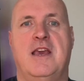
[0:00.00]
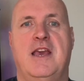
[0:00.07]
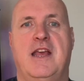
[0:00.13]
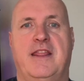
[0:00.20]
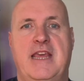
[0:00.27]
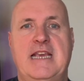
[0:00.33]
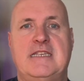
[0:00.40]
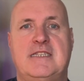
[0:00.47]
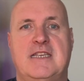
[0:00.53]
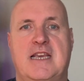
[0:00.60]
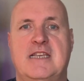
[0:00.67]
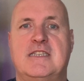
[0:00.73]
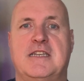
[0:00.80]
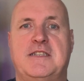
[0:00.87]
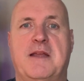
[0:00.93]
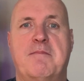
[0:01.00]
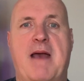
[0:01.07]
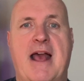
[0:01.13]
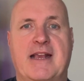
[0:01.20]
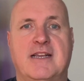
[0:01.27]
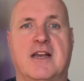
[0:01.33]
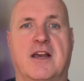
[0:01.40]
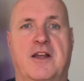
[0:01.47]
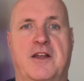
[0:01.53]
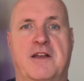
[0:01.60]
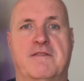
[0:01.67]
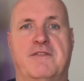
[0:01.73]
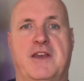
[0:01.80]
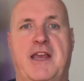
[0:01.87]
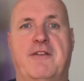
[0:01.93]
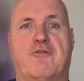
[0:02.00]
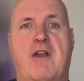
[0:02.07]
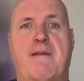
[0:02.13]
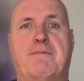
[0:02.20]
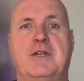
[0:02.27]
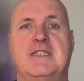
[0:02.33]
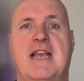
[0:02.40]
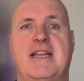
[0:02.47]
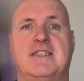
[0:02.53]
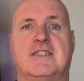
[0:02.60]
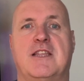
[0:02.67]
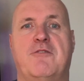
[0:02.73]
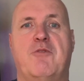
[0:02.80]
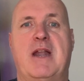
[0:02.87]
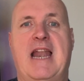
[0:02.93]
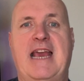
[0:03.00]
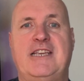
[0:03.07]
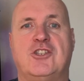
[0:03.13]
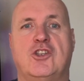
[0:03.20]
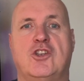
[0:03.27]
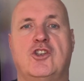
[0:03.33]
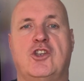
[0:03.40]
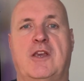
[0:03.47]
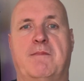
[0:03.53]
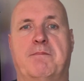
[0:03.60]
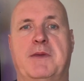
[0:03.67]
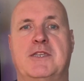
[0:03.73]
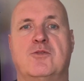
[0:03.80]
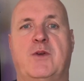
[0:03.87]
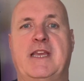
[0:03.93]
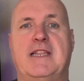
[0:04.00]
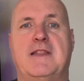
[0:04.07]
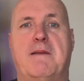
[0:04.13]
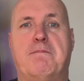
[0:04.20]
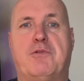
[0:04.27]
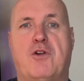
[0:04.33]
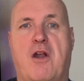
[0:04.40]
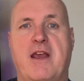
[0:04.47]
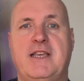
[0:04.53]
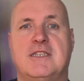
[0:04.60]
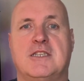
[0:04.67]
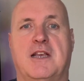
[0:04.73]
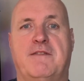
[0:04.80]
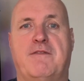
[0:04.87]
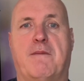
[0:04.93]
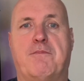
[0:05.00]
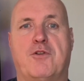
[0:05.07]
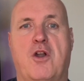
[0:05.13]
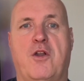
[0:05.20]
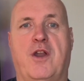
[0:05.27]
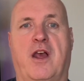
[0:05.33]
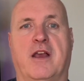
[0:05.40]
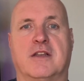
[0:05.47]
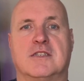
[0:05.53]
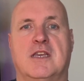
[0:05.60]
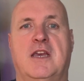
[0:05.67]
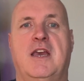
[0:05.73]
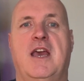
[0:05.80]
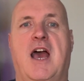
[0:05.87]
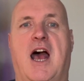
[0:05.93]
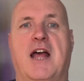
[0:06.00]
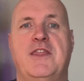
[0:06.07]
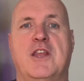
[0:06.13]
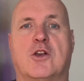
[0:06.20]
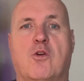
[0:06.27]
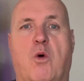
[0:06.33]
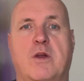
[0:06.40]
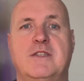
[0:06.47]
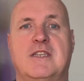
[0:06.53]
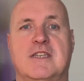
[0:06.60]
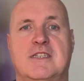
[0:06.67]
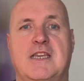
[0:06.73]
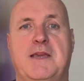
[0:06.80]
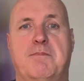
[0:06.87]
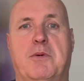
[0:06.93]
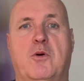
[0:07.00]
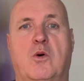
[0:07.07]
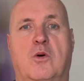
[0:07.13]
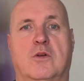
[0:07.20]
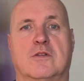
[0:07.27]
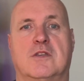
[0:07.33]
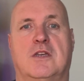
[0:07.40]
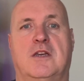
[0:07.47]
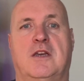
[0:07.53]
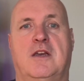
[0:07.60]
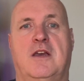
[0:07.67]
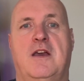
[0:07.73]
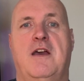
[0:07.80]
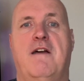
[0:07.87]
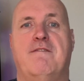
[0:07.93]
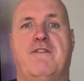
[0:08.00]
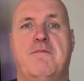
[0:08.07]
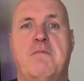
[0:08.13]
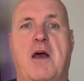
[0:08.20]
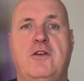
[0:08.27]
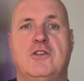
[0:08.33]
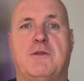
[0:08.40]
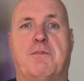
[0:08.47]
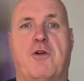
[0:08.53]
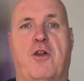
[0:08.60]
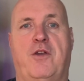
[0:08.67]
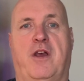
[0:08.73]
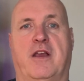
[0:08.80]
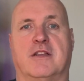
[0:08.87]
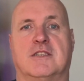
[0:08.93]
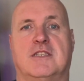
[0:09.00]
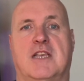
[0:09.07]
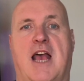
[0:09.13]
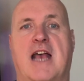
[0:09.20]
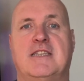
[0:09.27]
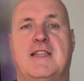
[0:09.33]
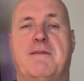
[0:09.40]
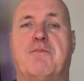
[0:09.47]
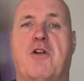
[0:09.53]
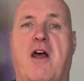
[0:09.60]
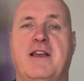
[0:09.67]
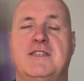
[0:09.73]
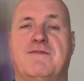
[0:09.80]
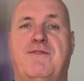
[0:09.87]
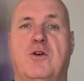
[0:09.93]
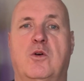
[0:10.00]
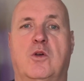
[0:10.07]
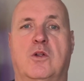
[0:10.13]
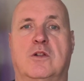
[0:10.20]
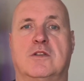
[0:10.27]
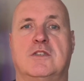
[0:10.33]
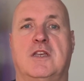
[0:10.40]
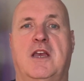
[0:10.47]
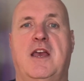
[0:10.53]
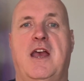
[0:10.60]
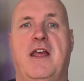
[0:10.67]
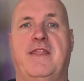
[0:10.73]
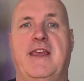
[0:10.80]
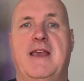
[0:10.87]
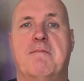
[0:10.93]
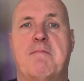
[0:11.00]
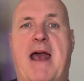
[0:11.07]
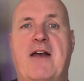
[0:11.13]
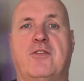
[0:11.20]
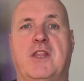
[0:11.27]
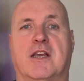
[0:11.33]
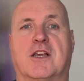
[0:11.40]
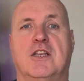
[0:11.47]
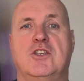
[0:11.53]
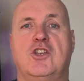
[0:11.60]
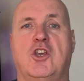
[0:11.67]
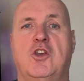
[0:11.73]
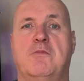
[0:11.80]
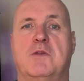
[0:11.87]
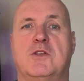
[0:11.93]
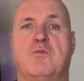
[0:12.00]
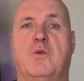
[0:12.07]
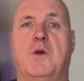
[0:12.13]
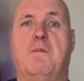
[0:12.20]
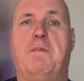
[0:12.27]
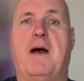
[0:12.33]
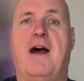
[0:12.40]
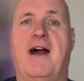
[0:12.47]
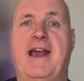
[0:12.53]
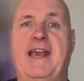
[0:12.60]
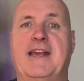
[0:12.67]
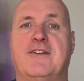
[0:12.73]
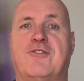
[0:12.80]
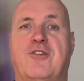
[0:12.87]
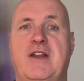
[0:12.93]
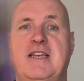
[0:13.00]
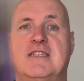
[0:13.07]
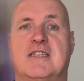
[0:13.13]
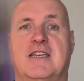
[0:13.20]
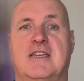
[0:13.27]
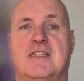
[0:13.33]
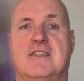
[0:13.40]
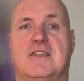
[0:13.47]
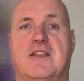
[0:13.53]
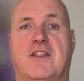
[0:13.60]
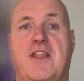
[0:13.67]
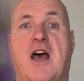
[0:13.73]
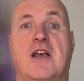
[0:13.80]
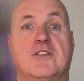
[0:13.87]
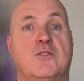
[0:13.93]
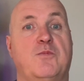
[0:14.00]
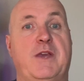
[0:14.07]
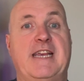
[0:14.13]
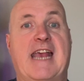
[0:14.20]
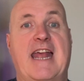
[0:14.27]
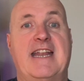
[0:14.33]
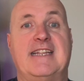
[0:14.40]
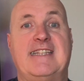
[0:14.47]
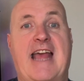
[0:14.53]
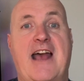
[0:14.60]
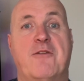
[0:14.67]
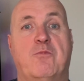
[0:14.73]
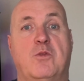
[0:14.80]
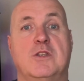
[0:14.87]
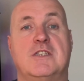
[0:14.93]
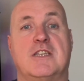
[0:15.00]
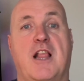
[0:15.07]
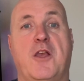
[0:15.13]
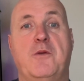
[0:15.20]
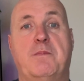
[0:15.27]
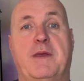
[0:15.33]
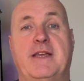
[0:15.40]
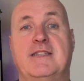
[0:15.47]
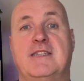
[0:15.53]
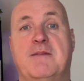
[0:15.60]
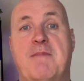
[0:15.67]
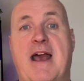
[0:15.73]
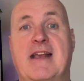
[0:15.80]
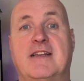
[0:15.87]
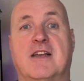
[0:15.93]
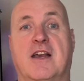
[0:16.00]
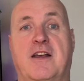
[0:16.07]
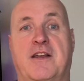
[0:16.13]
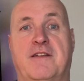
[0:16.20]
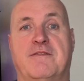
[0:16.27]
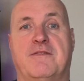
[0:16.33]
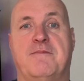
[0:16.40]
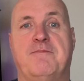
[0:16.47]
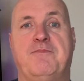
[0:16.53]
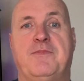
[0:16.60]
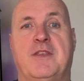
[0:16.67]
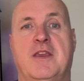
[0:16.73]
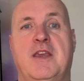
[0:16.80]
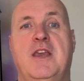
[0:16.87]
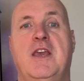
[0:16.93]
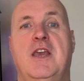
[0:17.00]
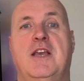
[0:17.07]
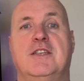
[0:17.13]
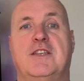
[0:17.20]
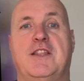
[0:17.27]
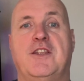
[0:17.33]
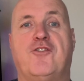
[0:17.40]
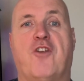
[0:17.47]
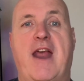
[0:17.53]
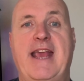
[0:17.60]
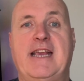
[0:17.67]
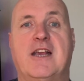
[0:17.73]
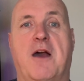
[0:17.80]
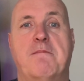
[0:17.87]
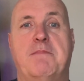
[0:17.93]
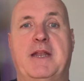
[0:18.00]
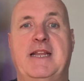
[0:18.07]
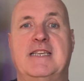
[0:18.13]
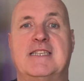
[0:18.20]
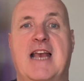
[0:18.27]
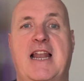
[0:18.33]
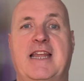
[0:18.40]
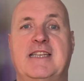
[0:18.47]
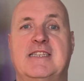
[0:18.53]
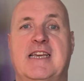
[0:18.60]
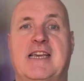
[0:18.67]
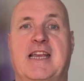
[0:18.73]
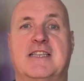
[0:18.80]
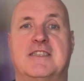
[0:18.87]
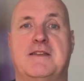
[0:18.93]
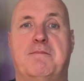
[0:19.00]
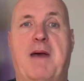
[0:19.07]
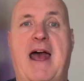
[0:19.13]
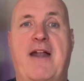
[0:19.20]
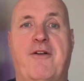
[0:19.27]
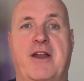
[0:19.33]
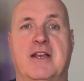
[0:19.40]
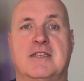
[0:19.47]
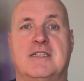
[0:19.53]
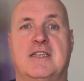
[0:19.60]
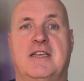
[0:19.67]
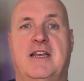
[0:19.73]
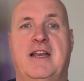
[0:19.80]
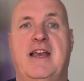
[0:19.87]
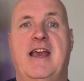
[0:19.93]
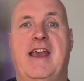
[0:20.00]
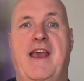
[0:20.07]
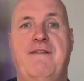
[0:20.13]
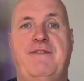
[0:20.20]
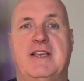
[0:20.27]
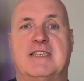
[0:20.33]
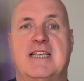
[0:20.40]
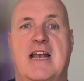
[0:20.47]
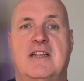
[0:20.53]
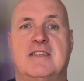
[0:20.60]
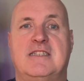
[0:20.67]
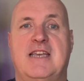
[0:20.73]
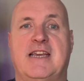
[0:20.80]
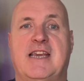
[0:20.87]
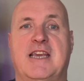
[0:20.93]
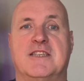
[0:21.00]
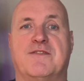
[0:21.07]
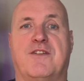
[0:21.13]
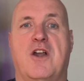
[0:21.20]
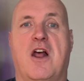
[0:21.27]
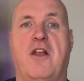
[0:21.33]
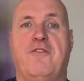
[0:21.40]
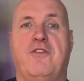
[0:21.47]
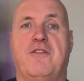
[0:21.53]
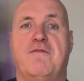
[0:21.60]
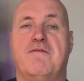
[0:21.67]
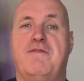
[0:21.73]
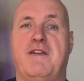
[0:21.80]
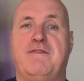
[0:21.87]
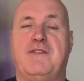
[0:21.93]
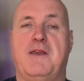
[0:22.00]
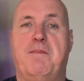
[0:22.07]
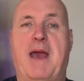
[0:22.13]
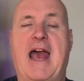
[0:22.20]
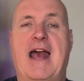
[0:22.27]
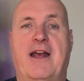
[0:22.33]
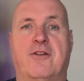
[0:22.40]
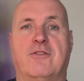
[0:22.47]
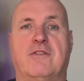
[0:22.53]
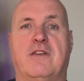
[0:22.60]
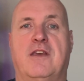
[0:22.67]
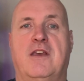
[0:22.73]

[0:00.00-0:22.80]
This is a demand curve. It represents the relationship between the price of a product and the quantity bought. For most products, as the price falls, the amount that consumers will buy increases. Thus, we get a downward sloping demand curve. So the train company selling tickets to Paris, if it sells tickets for £150,